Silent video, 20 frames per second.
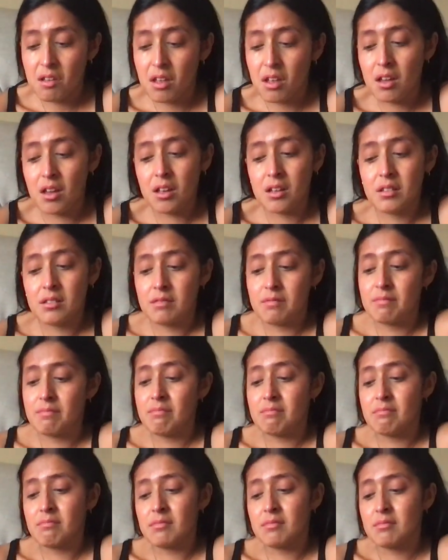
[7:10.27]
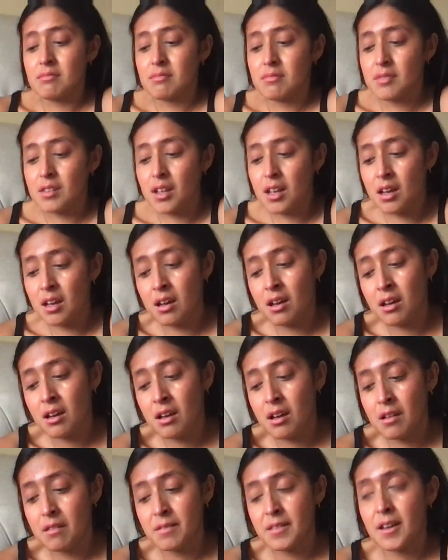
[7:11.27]
and
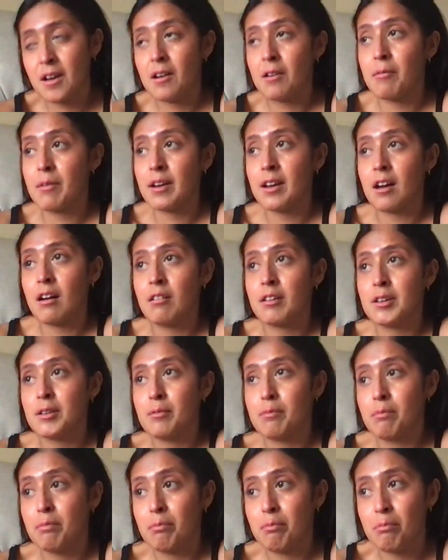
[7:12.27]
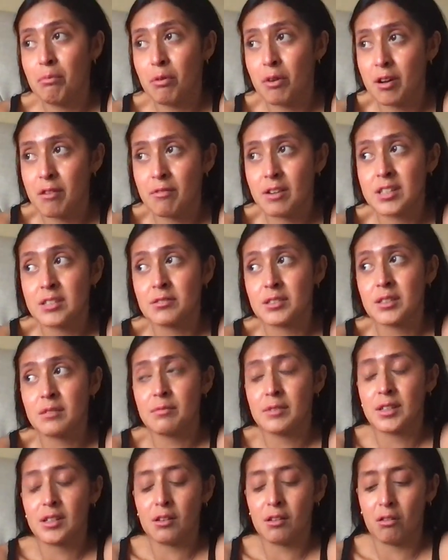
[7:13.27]
not on right now in a point where I just want to
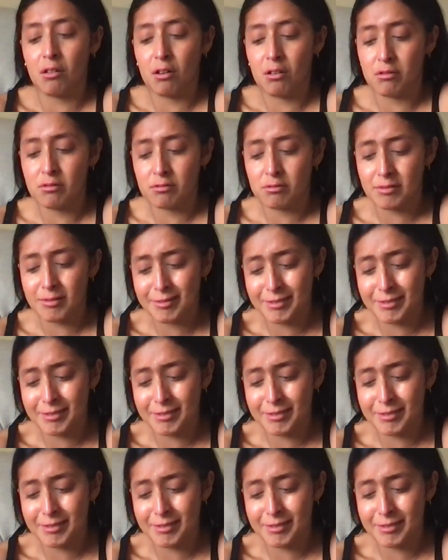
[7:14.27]
be alone.